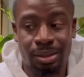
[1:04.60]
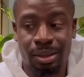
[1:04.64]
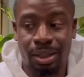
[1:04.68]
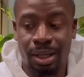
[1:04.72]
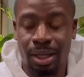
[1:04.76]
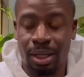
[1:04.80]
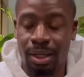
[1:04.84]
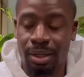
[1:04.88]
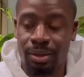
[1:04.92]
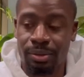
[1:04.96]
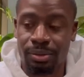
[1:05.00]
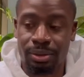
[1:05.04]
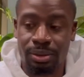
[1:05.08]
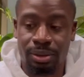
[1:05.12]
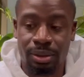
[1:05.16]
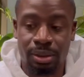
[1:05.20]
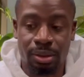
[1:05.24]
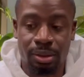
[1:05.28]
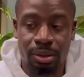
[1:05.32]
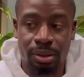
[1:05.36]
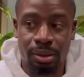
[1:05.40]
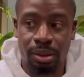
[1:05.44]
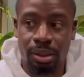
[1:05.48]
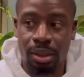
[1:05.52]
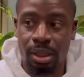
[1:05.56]

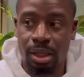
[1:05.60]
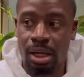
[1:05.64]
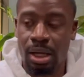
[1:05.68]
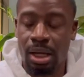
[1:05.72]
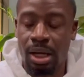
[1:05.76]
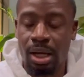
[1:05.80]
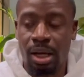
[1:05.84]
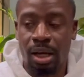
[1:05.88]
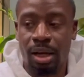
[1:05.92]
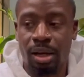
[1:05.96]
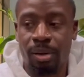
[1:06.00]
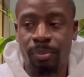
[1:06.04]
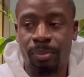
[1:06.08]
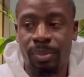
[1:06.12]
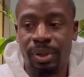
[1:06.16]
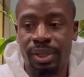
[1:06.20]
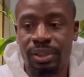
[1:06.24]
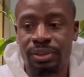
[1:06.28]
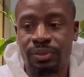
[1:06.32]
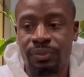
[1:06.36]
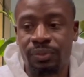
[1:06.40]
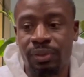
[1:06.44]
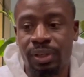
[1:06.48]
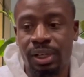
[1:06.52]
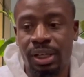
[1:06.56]
counselor, a
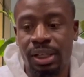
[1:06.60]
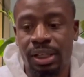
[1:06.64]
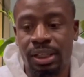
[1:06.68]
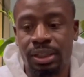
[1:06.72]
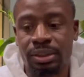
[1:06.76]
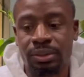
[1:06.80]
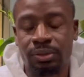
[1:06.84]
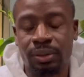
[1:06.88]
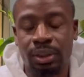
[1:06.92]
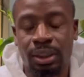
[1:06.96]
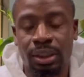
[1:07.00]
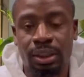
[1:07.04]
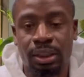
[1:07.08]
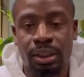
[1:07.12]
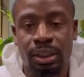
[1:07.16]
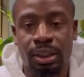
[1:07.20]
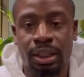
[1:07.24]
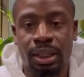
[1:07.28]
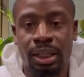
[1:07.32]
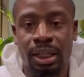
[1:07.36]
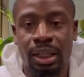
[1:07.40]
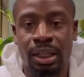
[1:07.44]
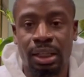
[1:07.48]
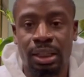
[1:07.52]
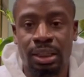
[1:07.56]
best friend that's really good
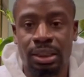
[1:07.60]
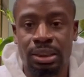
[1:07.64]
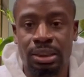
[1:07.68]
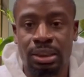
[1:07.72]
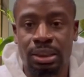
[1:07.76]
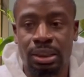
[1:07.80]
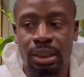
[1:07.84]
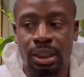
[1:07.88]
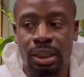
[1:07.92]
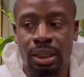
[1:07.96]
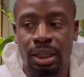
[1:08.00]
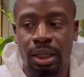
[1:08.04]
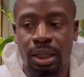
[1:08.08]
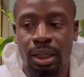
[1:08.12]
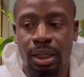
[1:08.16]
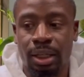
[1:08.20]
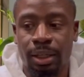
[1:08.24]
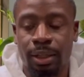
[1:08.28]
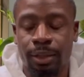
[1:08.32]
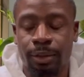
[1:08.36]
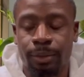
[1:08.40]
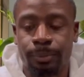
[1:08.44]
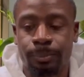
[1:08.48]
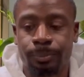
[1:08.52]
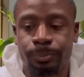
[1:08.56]
at listening, like,
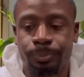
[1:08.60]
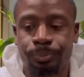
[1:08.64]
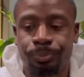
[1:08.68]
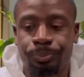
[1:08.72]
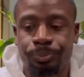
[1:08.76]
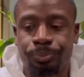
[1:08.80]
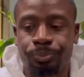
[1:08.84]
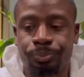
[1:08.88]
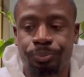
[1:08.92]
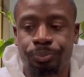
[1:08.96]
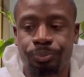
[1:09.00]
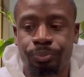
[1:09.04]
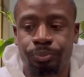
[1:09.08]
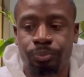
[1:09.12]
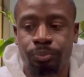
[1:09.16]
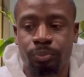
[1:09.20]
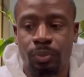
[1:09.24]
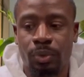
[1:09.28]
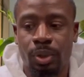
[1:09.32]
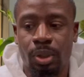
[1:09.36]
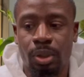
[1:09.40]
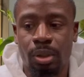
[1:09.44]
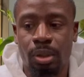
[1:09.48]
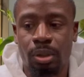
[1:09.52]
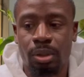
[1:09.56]

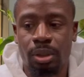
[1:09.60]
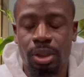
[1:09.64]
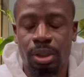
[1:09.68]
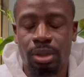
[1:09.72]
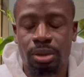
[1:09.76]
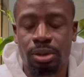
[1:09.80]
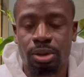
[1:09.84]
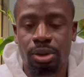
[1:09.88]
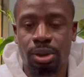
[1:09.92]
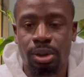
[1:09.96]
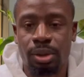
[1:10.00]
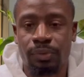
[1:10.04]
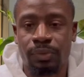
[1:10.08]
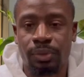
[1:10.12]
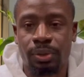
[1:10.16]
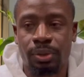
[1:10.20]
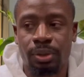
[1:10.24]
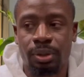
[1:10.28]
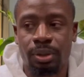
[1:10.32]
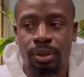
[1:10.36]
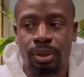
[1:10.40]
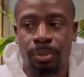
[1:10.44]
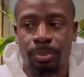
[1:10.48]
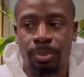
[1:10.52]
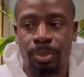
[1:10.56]
you know, it'll serve you a
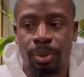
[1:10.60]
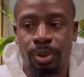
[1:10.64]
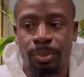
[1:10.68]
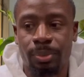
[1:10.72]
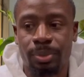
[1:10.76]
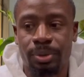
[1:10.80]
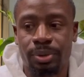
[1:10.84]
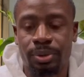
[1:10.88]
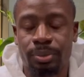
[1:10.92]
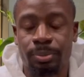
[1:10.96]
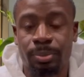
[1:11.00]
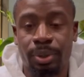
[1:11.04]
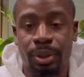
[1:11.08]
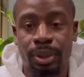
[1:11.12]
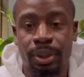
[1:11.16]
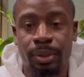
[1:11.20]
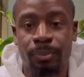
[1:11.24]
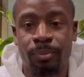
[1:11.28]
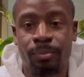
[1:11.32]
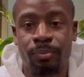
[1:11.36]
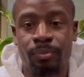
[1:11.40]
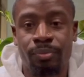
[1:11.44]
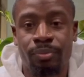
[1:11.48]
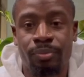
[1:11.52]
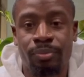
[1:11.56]
good purpose. But
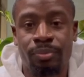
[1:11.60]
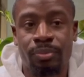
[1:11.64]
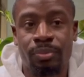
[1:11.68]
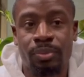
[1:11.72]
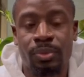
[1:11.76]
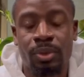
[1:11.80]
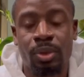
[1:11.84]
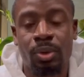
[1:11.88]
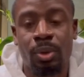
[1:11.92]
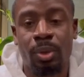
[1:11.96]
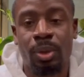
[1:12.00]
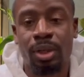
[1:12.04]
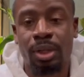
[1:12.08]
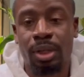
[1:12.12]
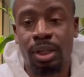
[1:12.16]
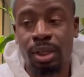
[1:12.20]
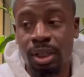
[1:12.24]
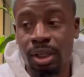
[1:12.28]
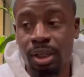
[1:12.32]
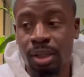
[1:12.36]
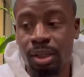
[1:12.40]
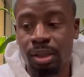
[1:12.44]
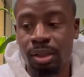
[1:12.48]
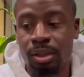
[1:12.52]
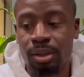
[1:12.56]
you are
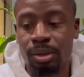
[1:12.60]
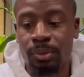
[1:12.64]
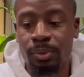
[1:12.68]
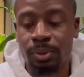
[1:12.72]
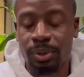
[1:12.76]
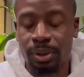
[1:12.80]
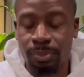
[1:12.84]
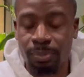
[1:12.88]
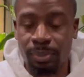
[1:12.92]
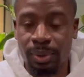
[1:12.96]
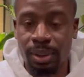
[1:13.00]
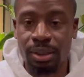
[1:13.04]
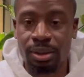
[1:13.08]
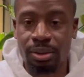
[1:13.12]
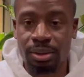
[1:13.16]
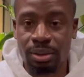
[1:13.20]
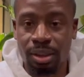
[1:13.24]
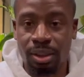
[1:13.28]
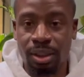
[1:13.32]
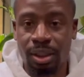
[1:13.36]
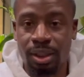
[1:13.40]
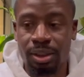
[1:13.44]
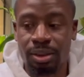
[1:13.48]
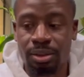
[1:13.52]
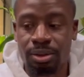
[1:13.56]
here with me
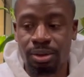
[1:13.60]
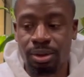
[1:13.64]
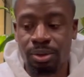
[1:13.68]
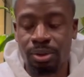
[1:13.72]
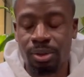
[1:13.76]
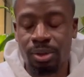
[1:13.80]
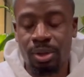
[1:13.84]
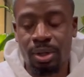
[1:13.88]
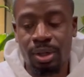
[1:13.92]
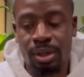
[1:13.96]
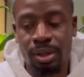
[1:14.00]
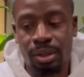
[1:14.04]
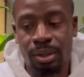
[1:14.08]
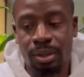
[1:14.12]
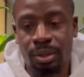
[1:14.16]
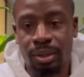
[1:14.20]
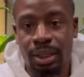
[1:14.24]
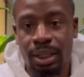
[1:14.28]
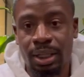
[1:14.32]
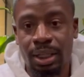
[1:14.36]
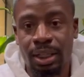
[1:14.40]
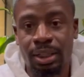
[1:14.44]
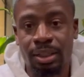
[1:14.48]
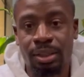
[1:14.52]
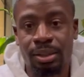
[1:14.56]
today, so you already know
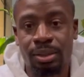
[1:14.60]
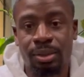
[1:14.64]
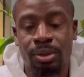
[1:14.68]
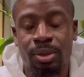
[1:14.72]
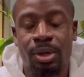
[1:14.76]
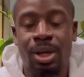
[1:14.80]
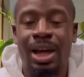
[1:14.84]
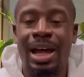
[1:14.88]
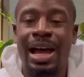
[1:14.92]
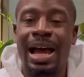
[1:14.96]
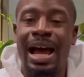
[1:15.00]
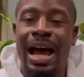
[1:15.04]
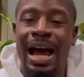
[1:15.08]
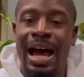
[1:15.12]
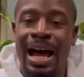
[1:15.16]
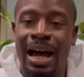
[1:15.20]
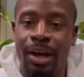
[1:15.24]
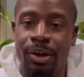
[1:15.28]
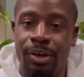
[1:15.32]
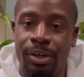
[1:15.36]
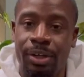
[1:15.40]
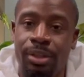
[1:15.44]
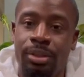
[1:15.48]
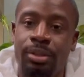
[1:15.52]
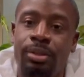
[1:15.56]
how I do. How
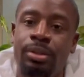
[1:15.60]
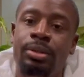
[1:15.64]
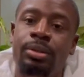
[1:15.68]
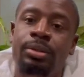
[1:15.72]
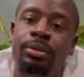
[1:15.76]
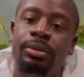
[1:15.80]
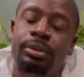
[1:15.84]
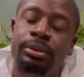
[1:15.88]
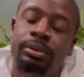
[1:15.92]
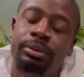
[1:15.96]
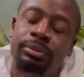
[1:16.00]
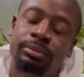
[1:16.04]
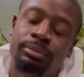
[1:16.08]
are you doing?